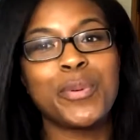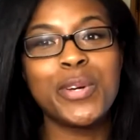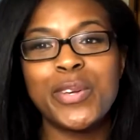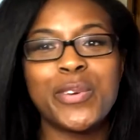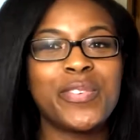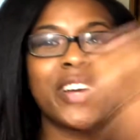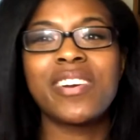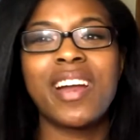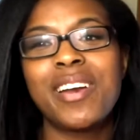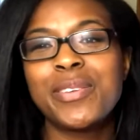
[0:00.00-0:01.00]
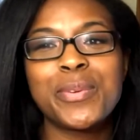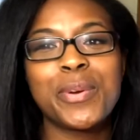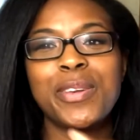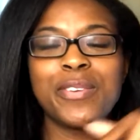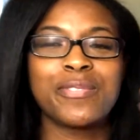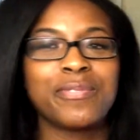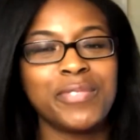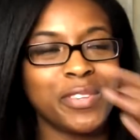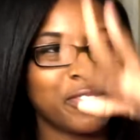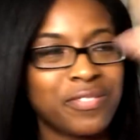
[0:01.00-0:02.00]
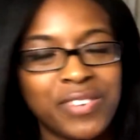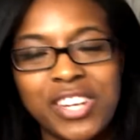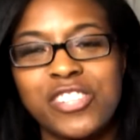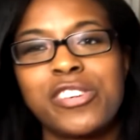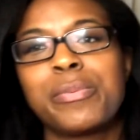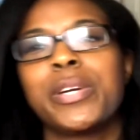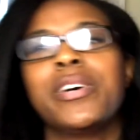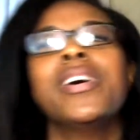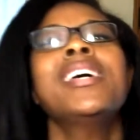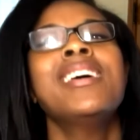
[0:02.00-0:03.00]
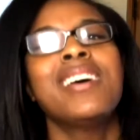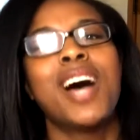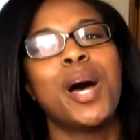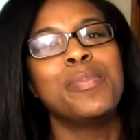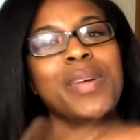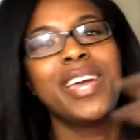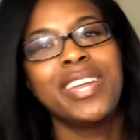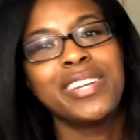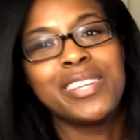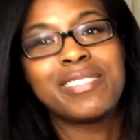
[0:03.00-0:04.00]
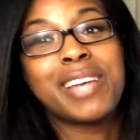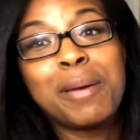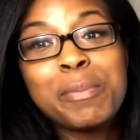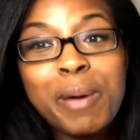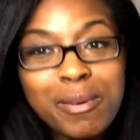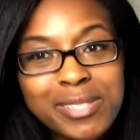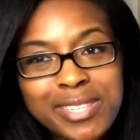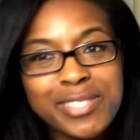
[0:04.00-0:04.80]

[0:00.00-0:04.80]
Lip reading: reel, you figured out how to do the reel, you finished your reel, then it's time to post it.